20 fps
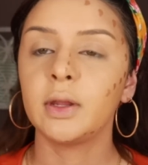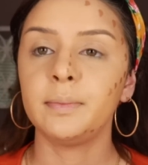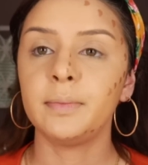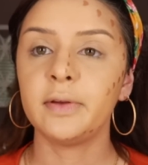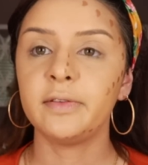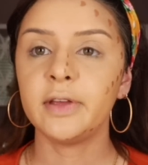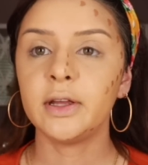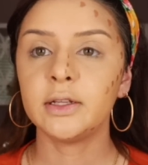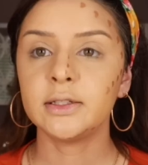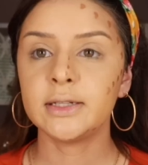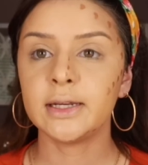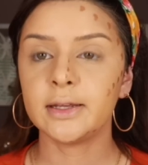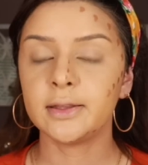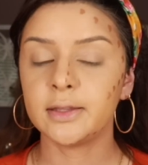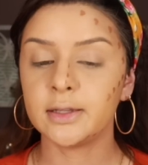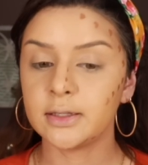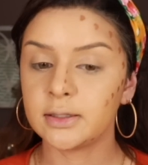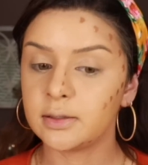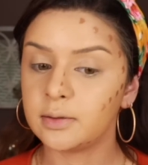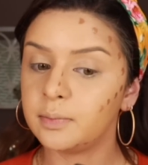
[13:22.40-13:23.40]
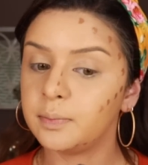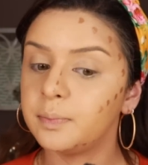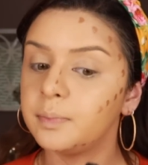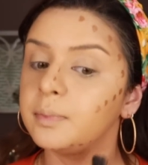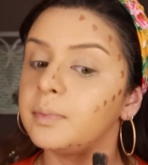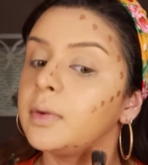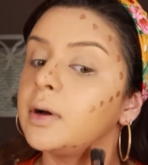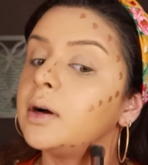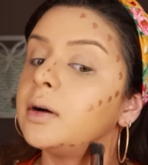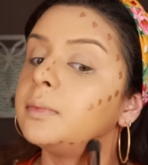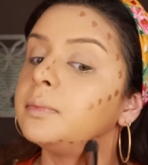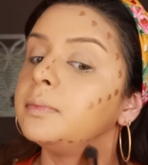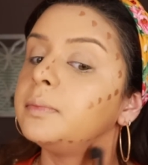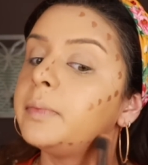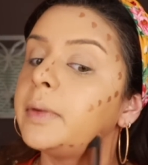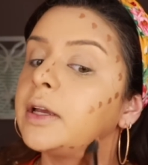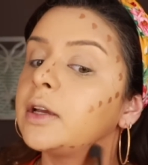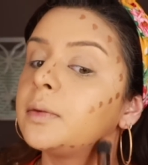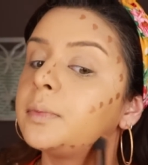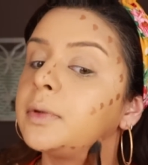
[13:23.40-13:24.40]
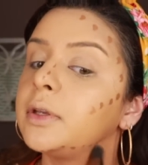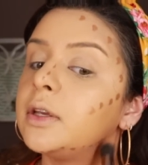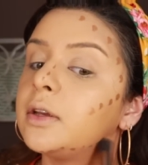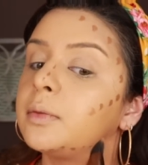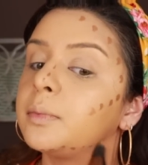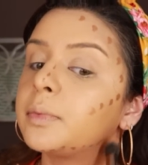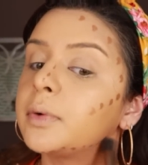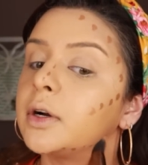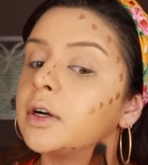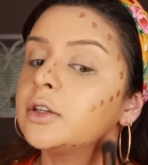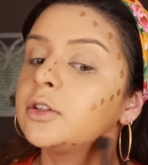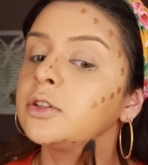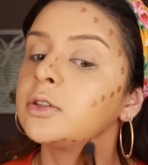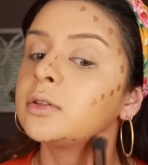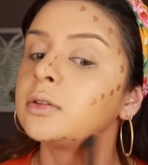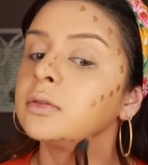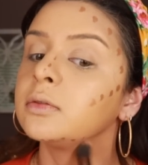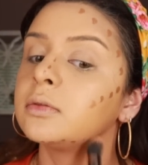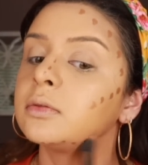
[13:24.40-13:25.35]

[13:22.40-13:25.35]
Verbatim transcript: Maybe I'll take this um, Makeup Geek brush.